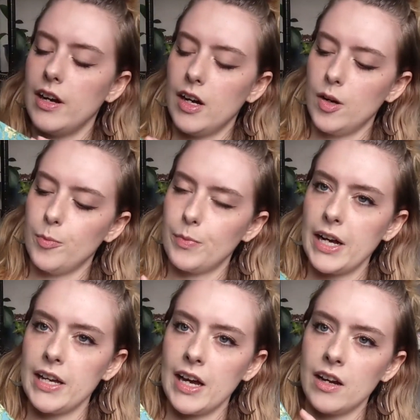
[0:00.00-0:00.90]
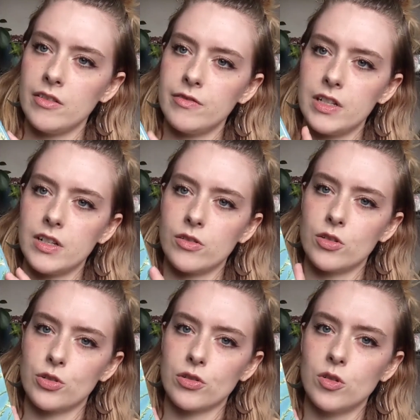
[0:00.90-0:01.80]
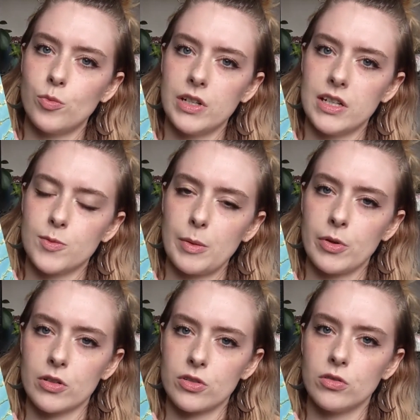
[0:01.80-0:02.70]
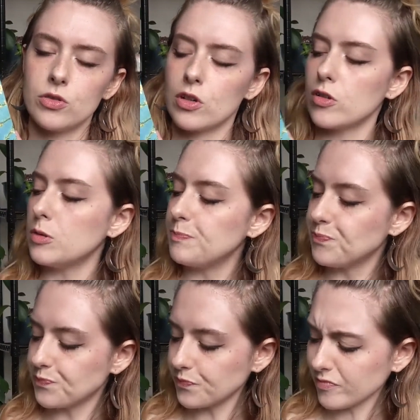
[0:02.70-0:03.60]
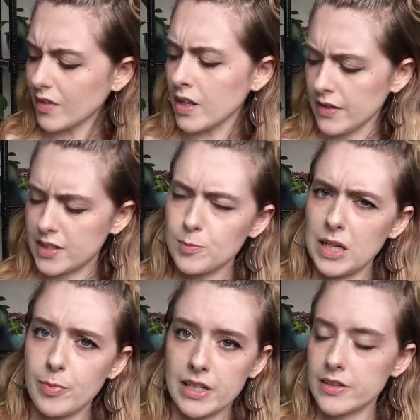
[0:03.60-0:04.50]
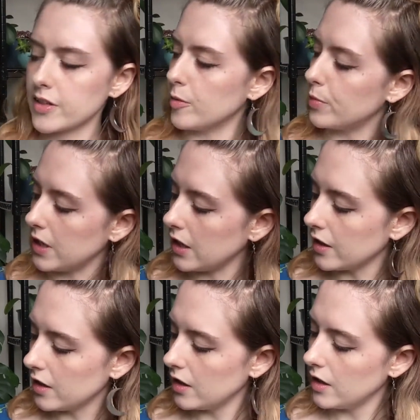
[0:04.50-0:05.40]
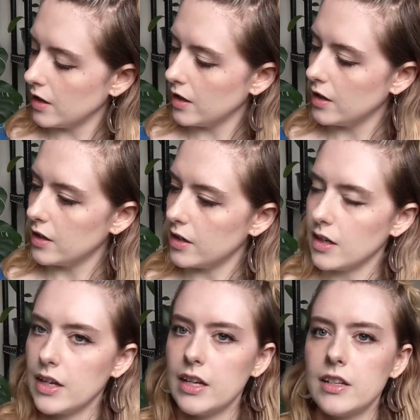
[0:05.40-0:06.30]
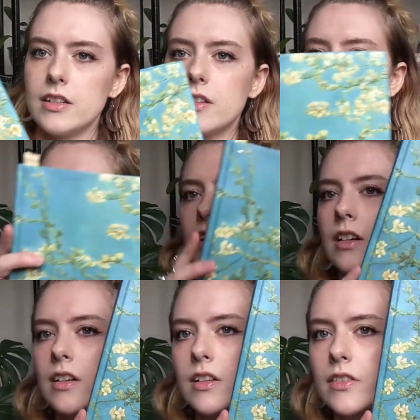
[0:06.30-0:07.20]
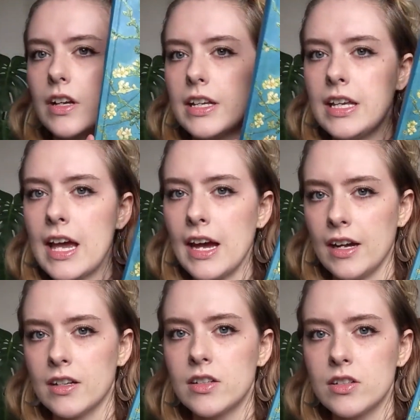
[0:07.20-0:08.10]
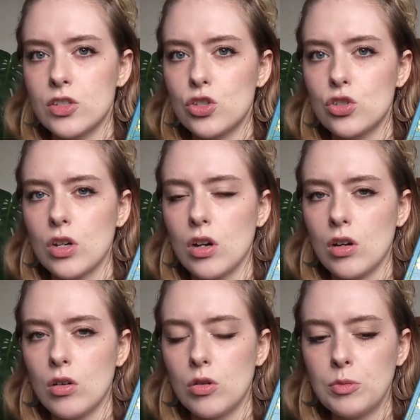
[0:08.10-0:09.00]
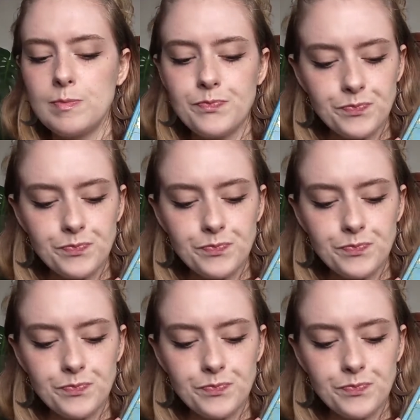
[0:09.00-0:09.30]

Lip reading: I have another journal, but it's my personal journal that's made by this company. And yeah, so